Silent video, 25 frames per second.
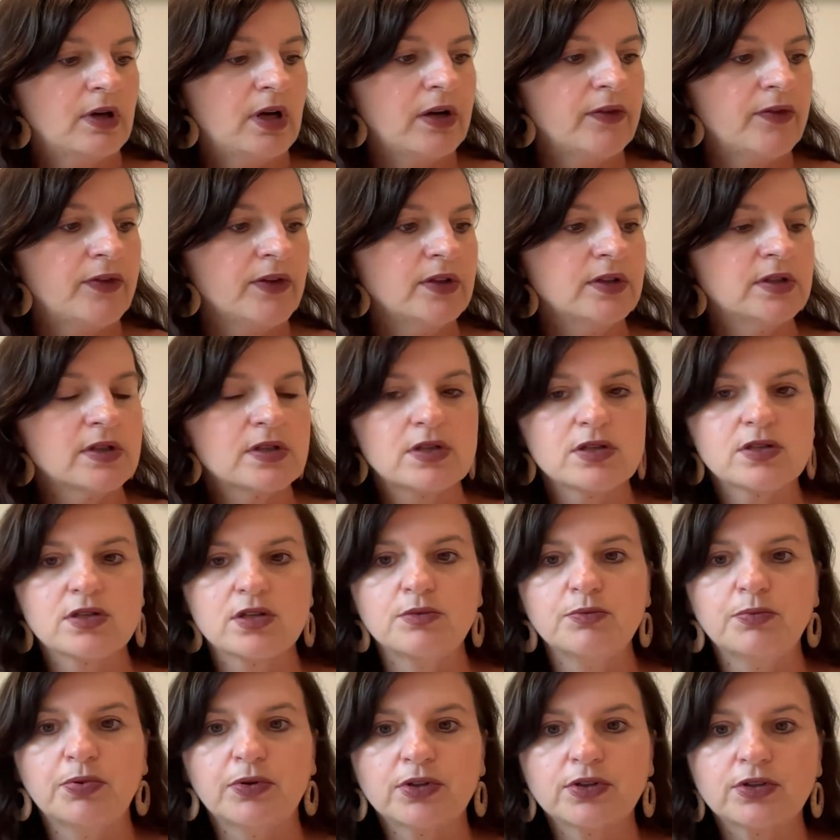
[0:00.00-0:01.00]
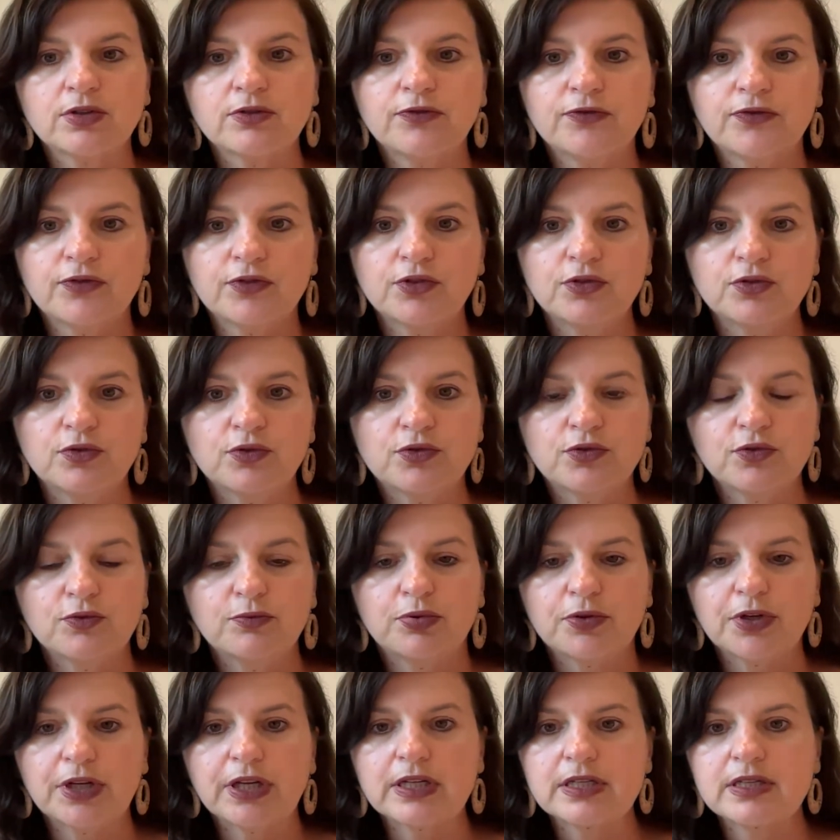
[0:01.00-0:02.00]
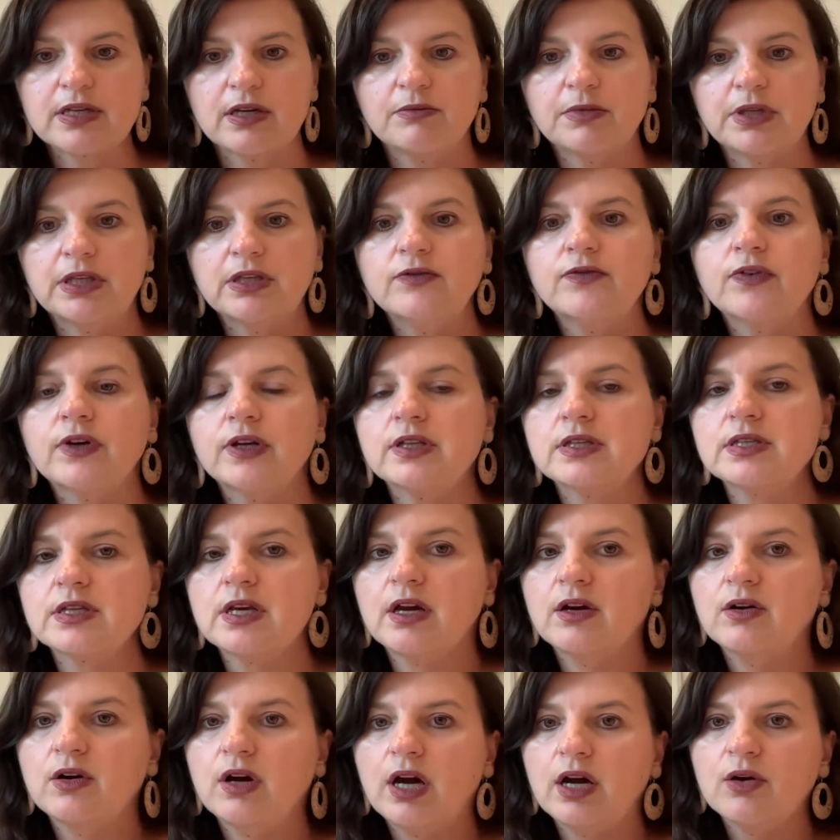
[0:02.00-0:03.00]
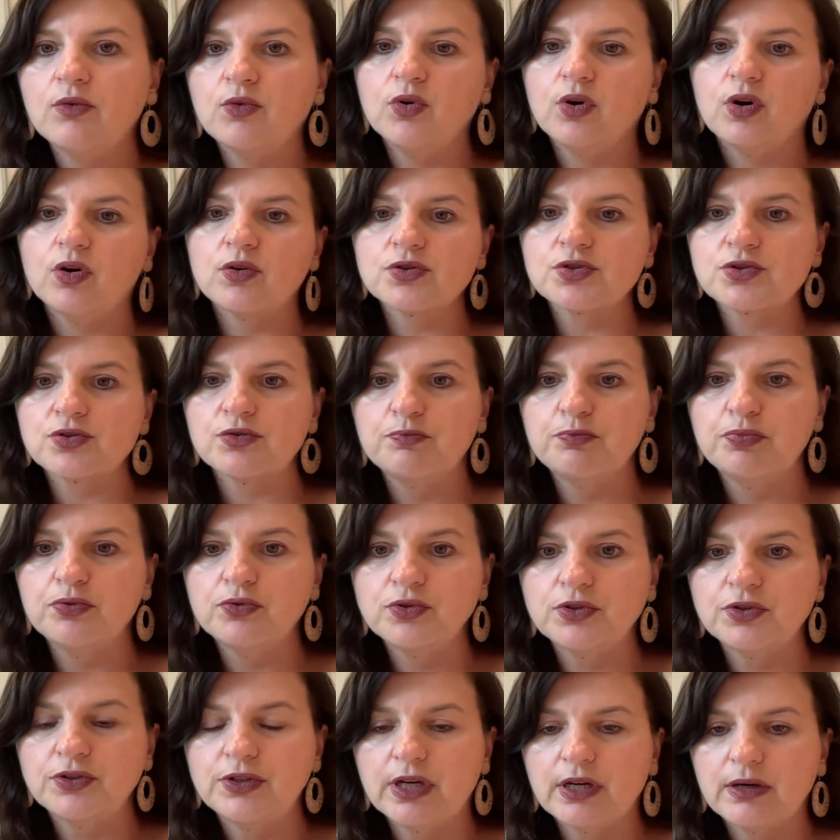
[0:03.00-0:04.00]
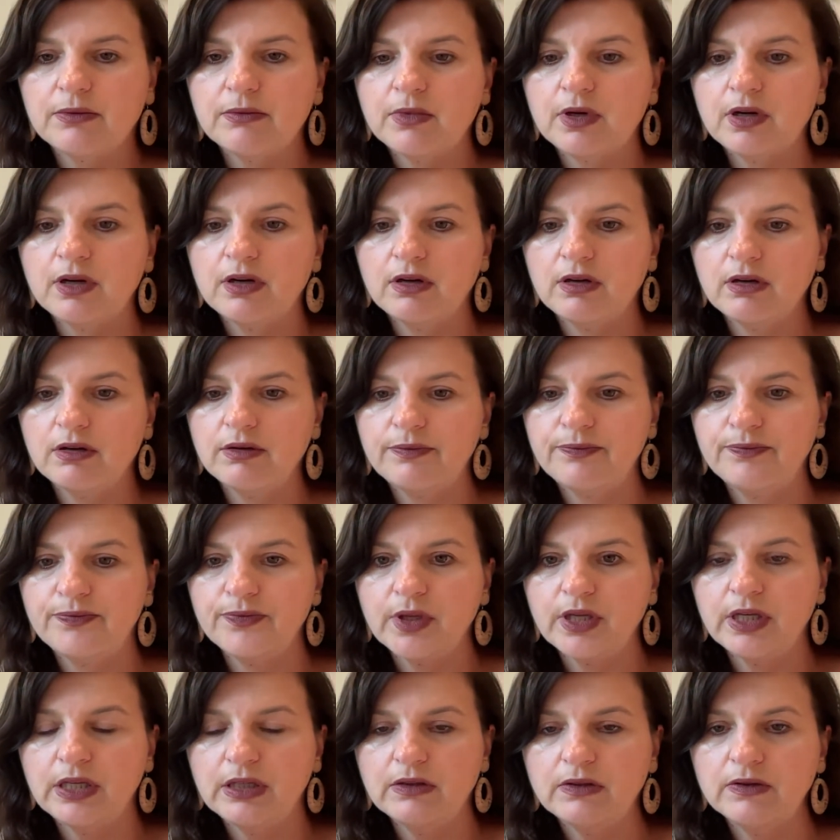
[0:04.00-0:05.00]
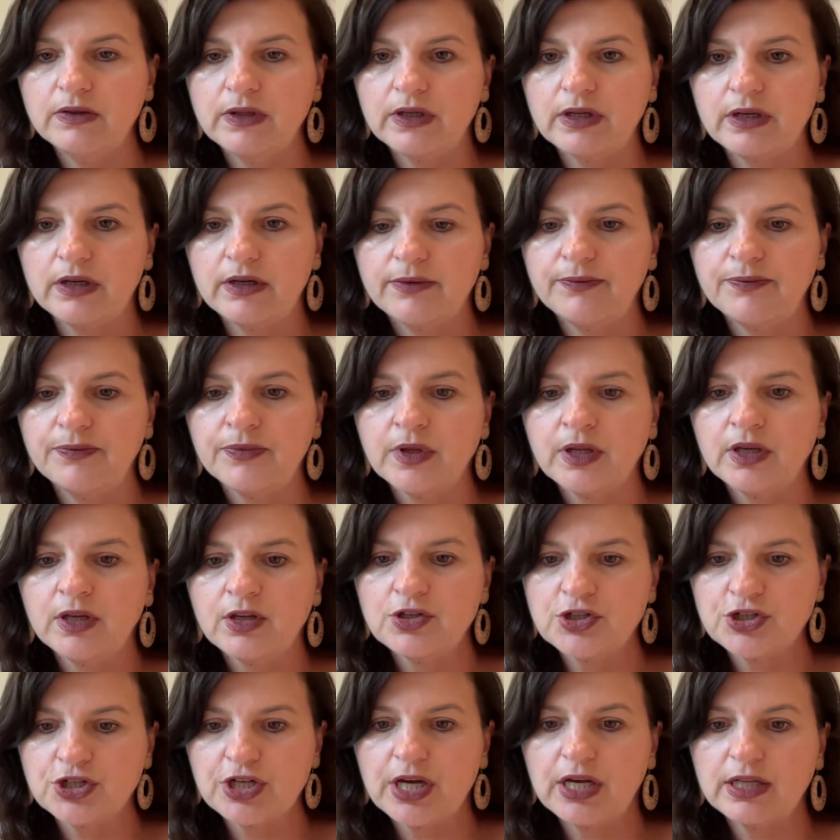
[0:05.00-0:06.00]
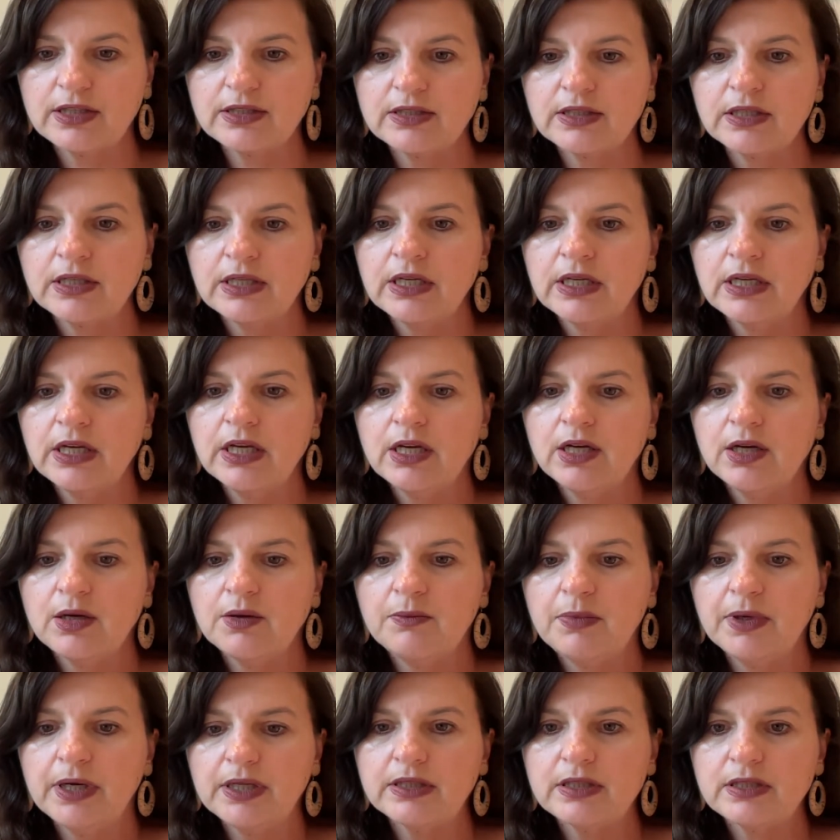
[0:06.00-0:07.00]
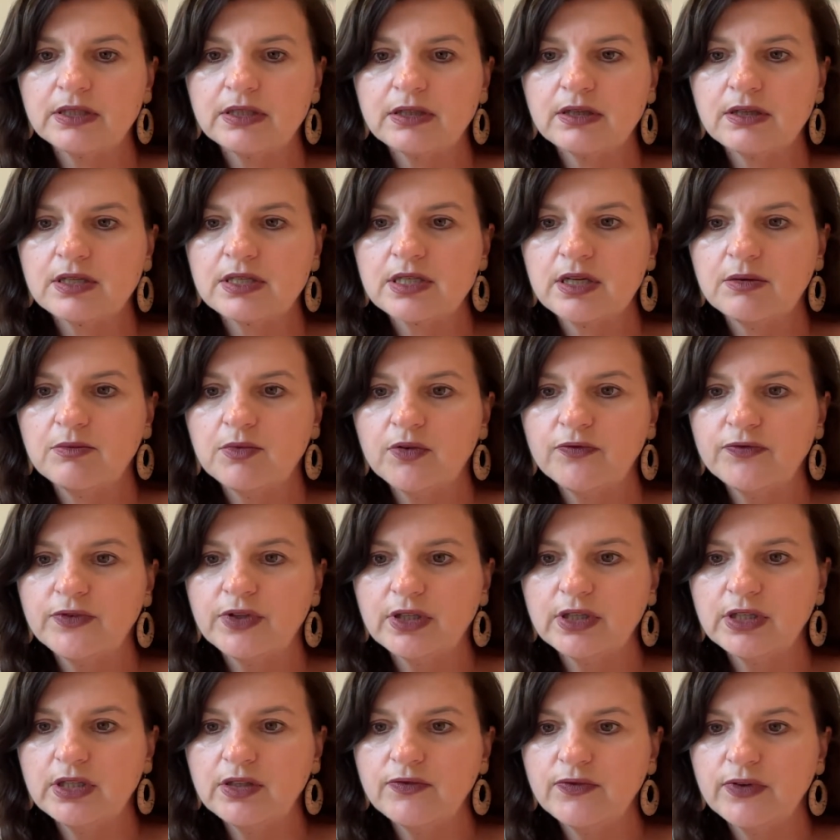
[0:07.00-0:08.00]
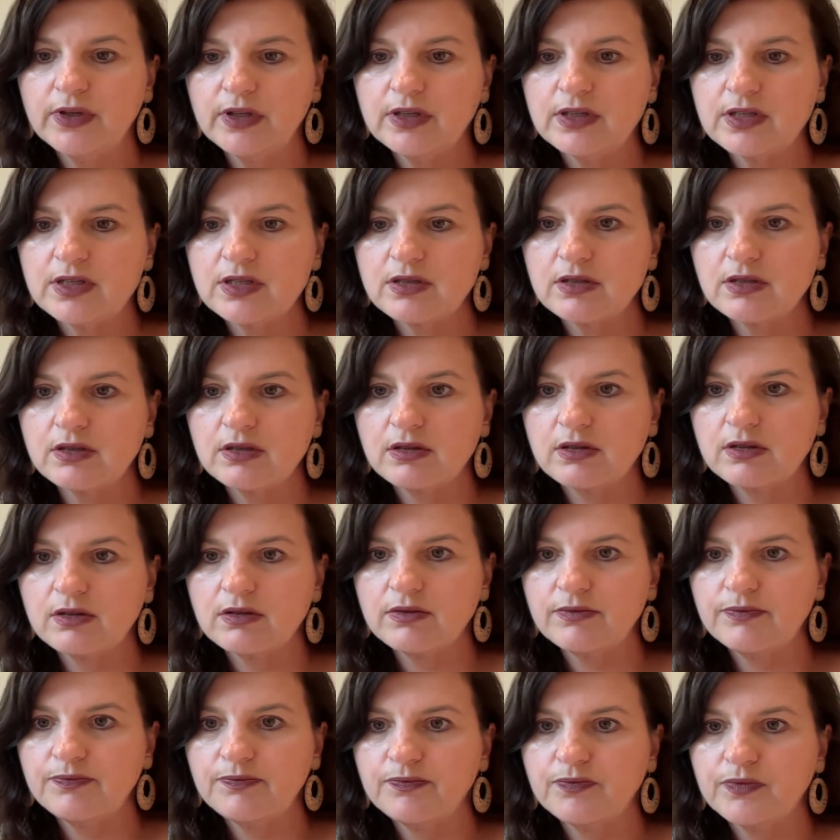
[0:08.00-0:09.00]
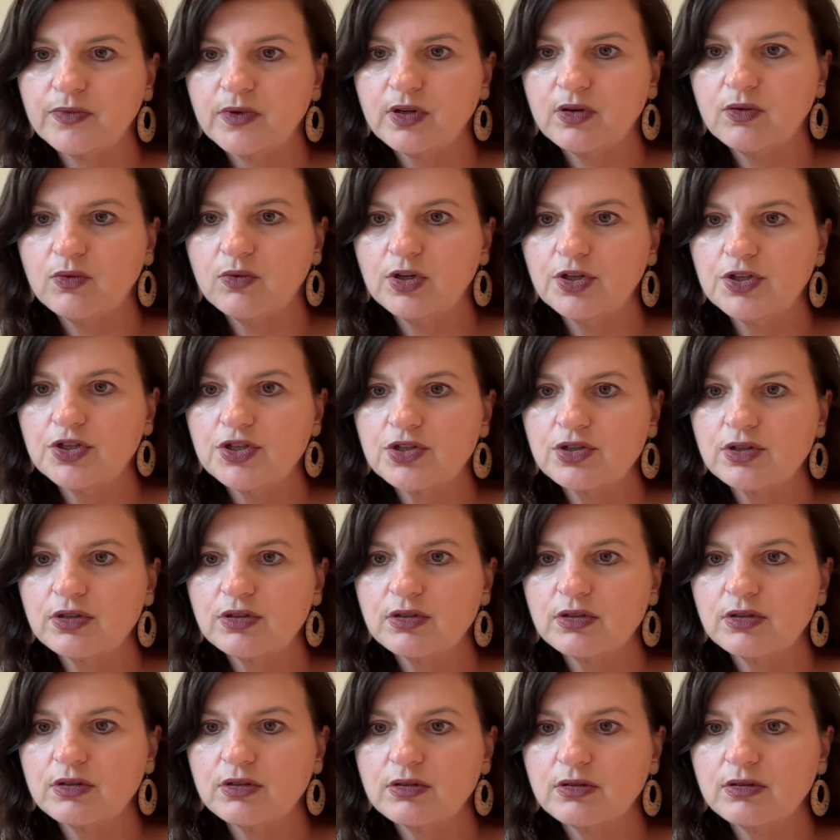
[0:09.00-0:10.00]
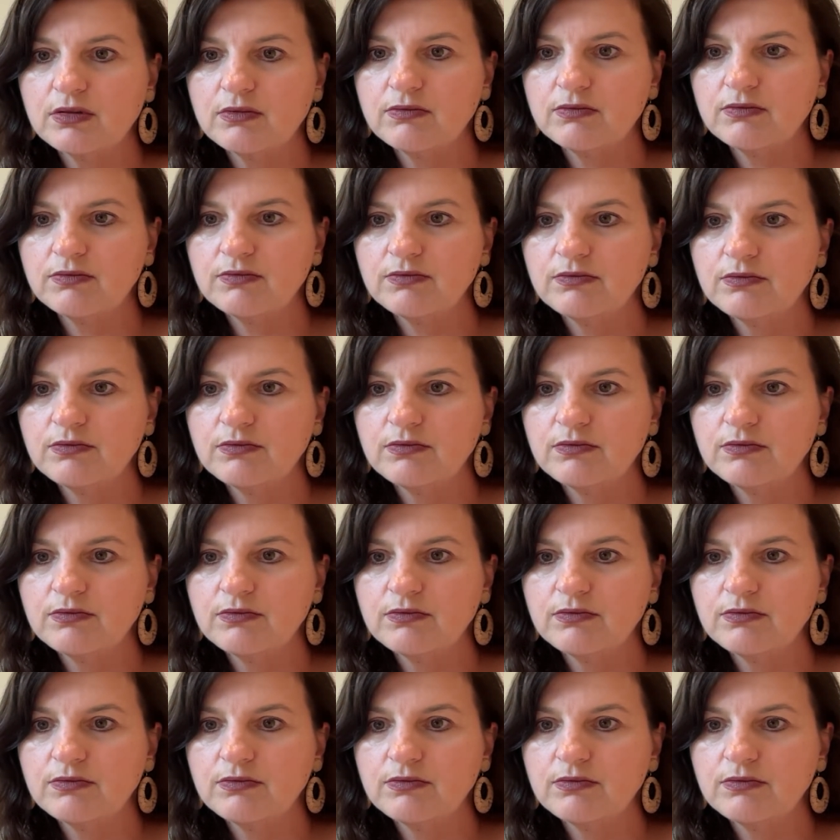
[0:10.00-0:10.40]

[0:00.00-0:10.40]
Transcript: think this is important for you to bring some events. I will also put them in the chat, but some of the events which I'd